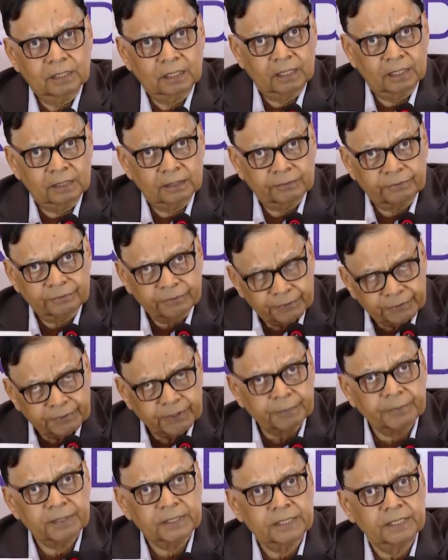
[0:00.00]

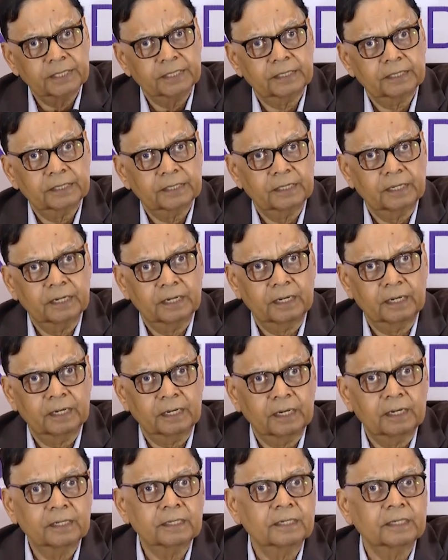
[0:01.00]
50%
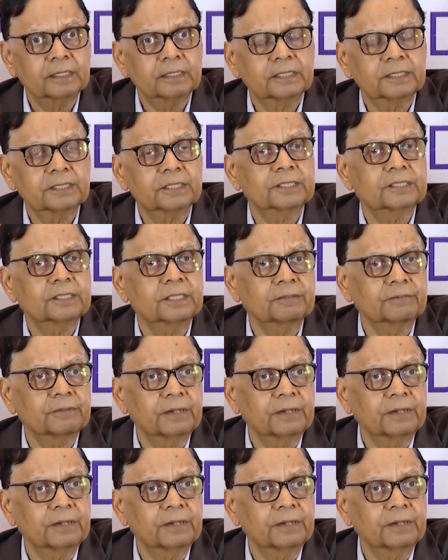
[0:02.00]
under the 16th